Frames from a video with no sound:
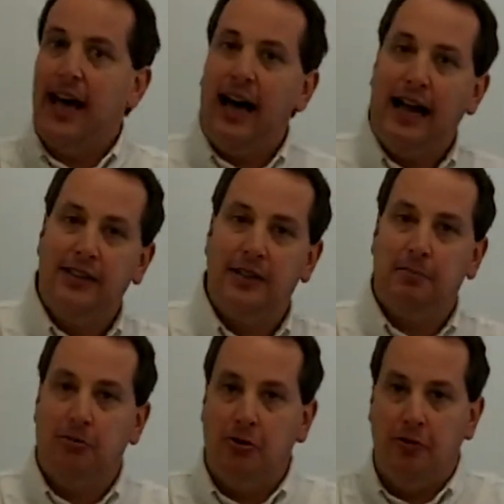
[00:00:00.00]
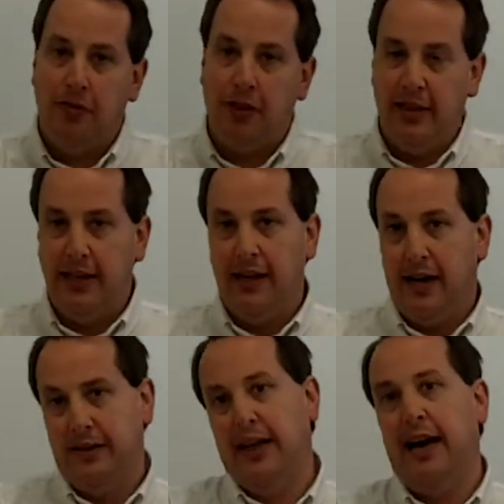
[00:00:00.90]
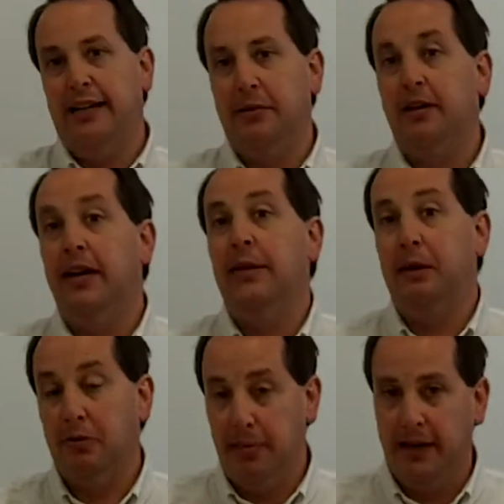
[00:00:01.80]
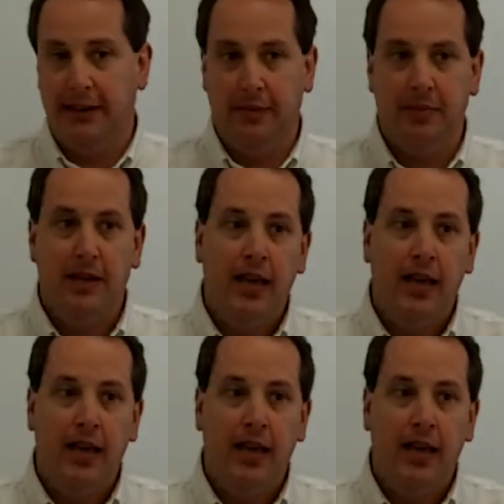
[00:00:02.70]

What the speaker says: how does it prove the item, the claim that we're making.